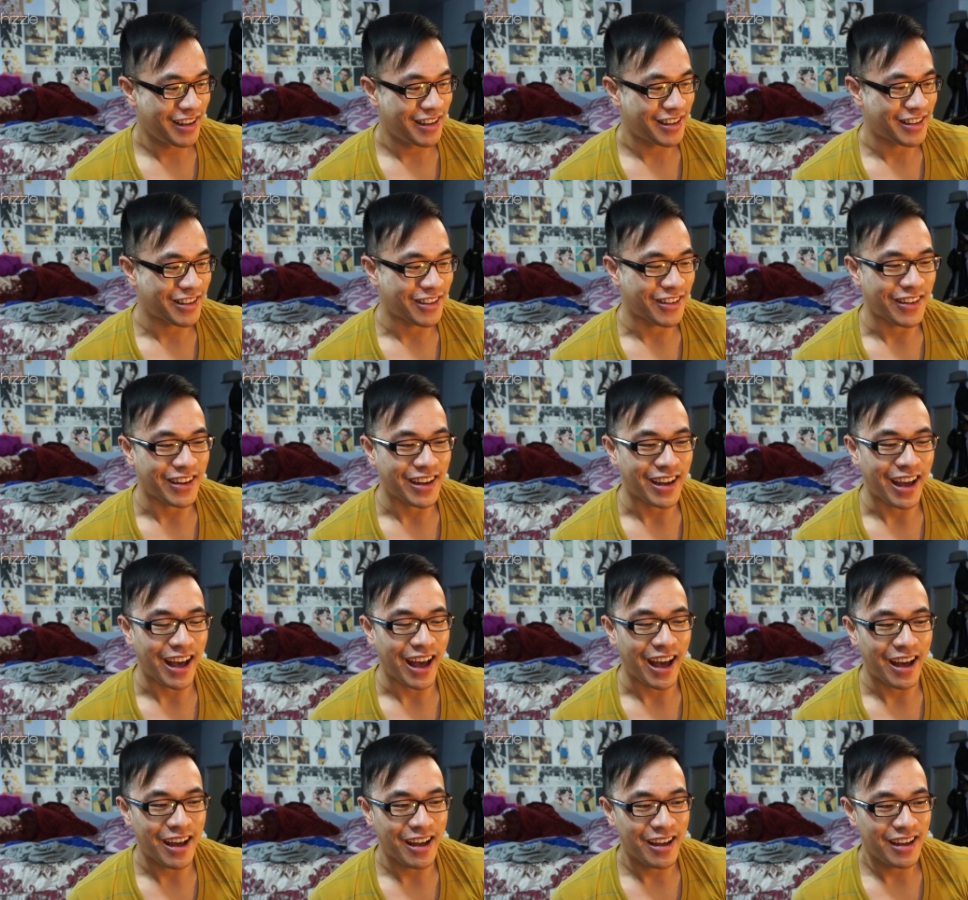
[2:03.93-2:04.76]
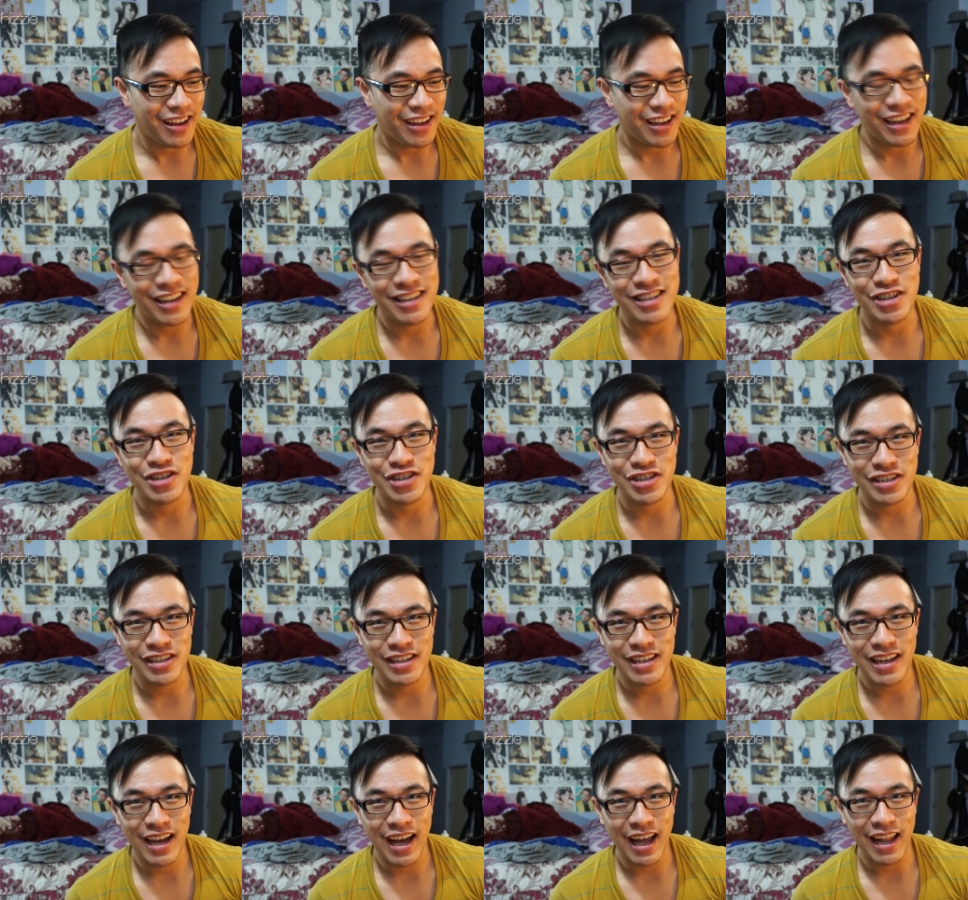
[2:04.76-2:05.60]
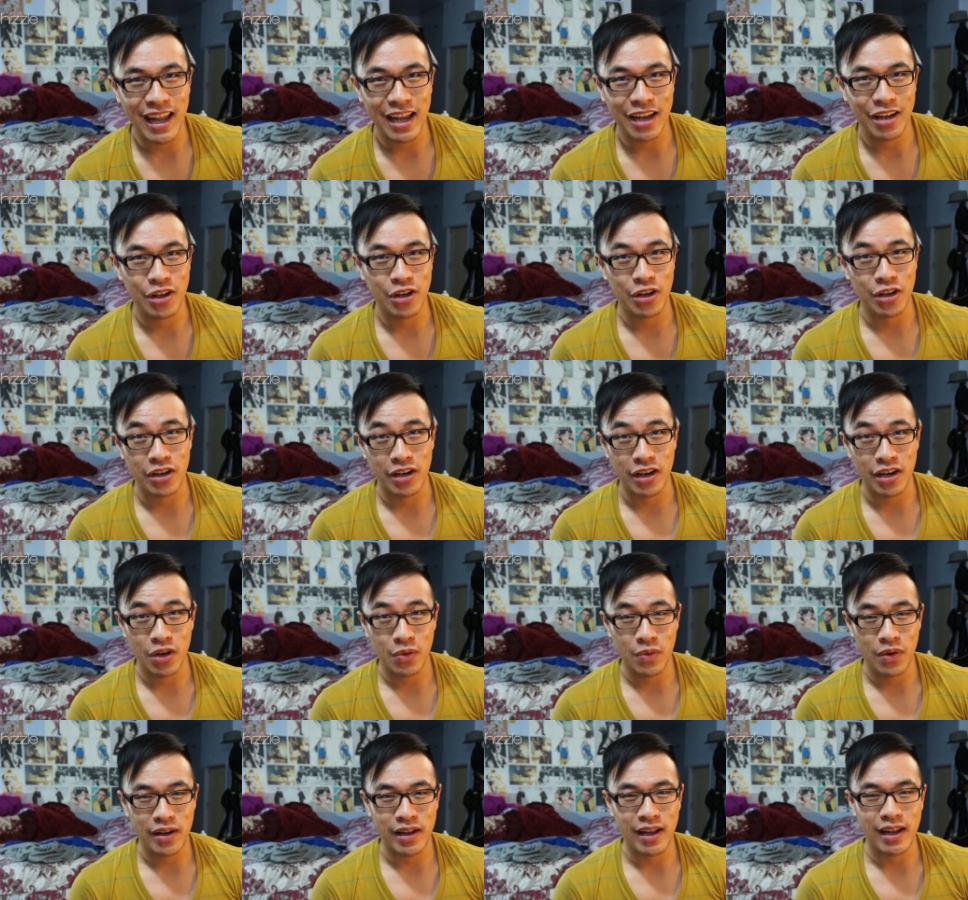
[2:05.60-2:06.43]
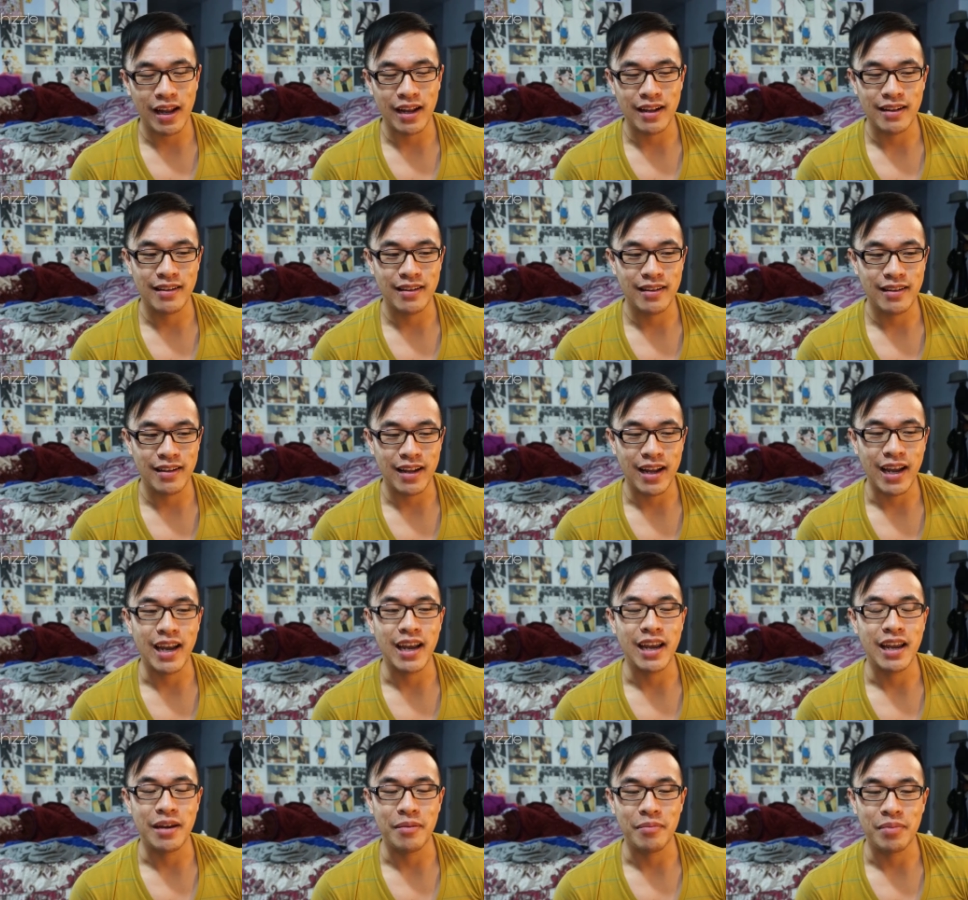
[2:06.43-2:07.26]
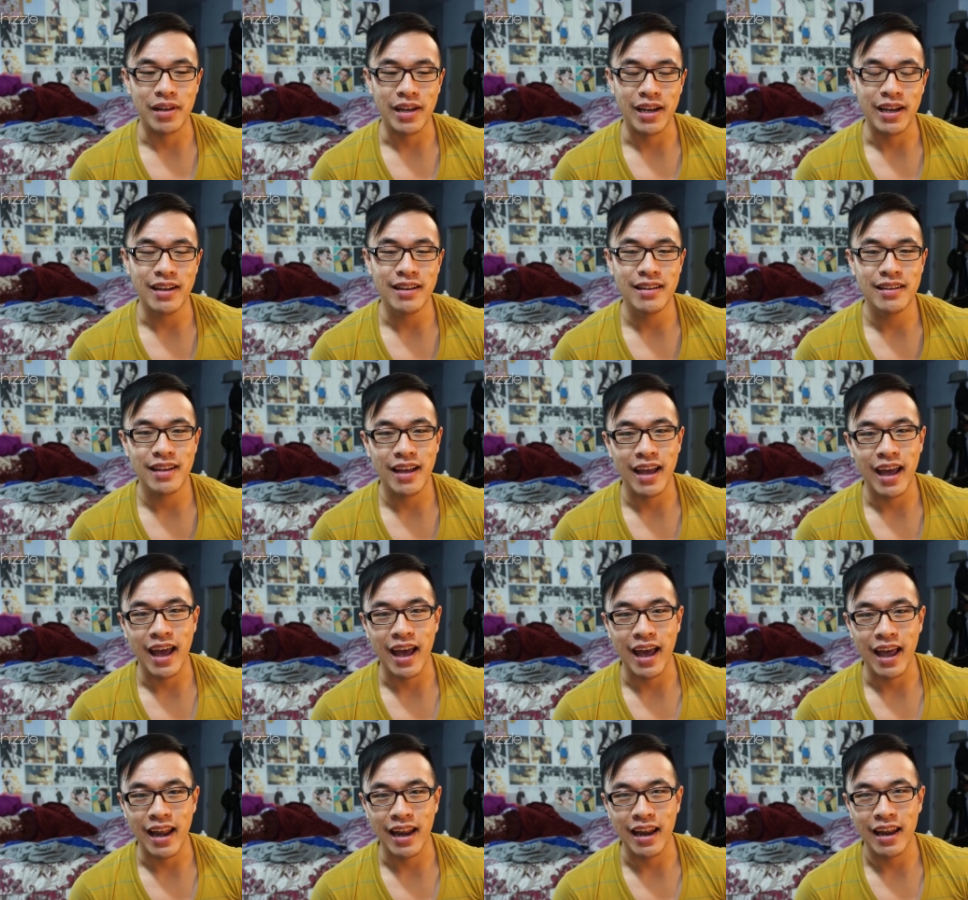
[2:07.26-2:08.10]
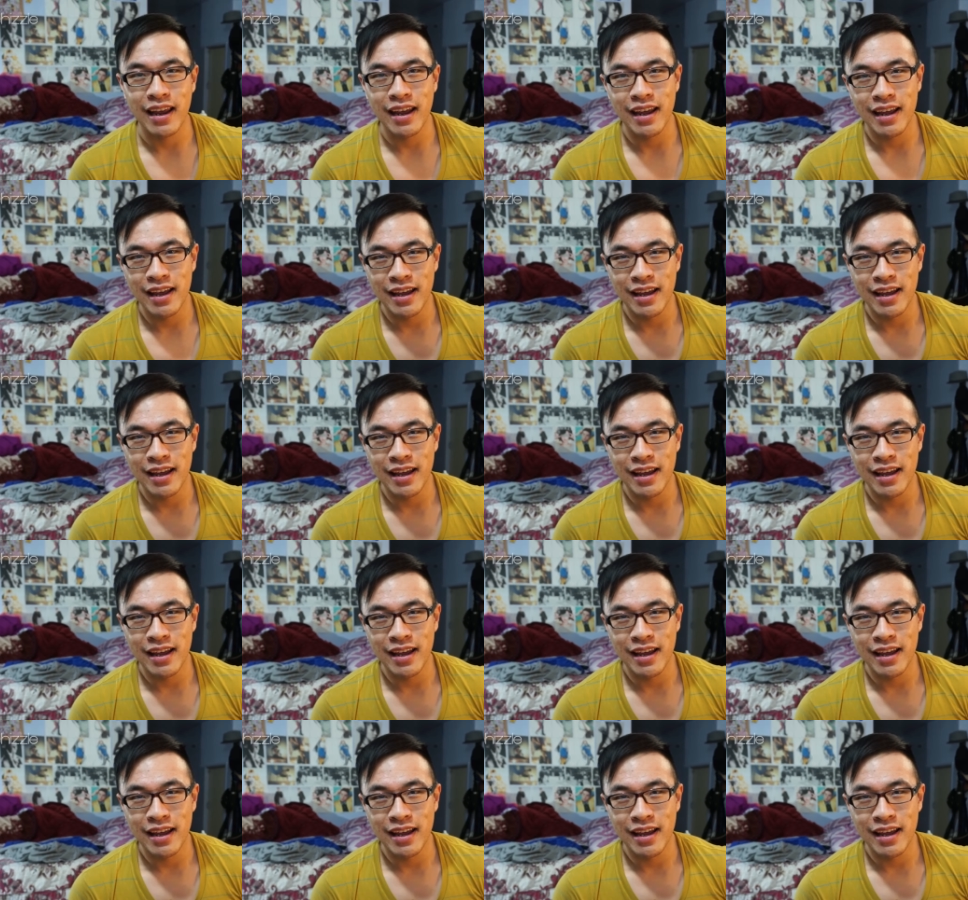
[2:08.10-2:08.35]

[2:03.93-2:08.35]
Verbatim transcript: So yeah, because usually I like good underwear that like stay in place and